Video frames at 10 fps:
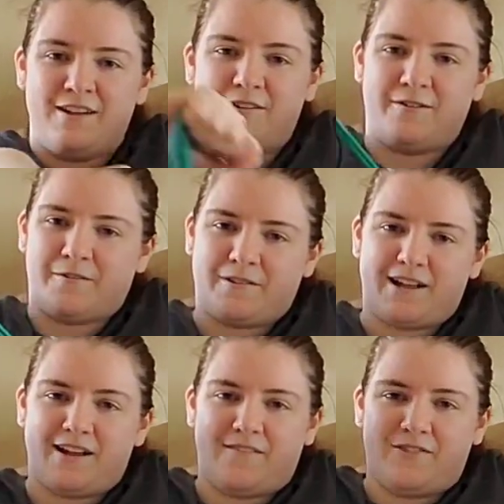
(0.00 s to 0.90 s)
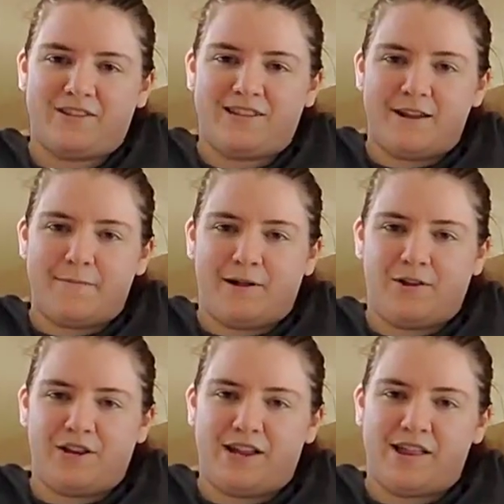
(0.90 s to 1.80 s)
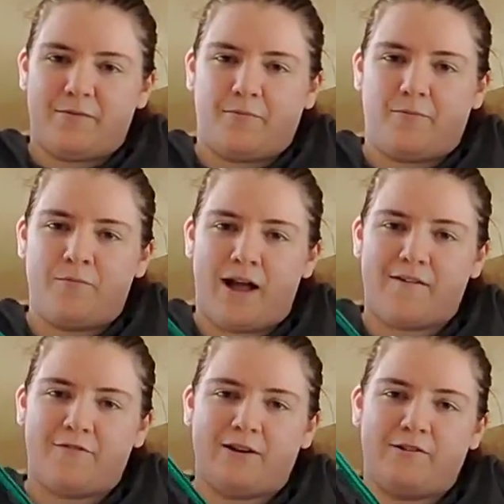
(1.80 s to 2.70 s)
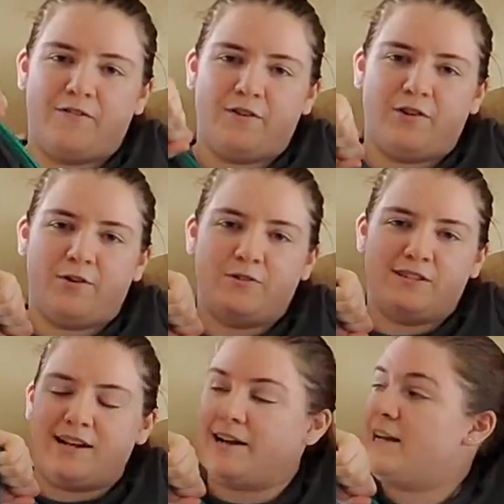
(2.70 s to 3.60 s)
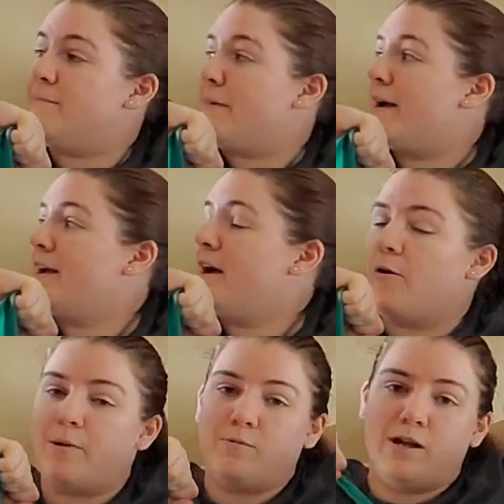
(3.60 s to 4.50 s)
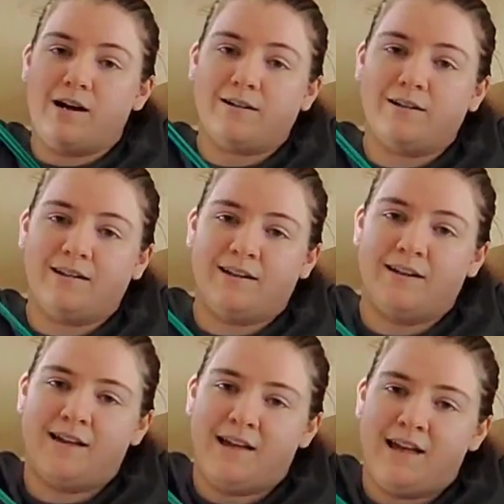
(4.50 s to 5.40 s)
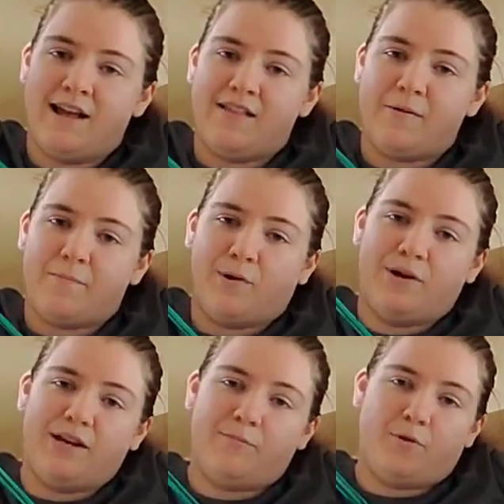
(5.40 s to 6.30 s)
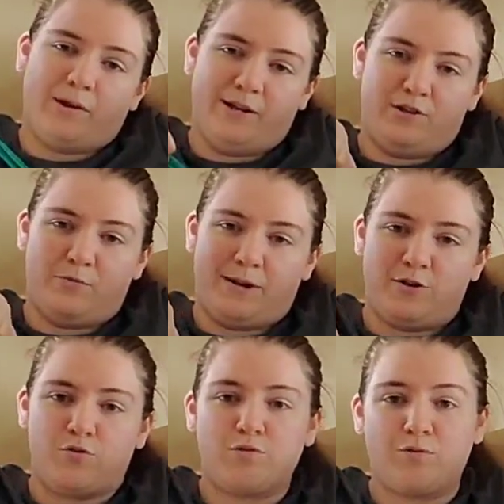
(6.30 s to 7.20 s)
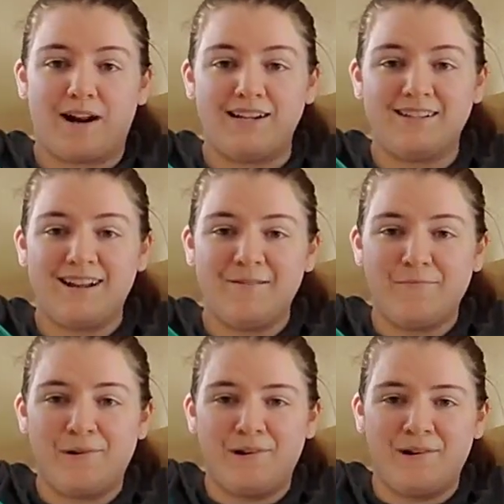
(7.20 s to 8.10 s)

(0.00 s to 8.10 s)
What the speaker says: you know, kind of a seat belt thing. And after I do a few of those, then I keep my elbow locked and then put it more into my tricep.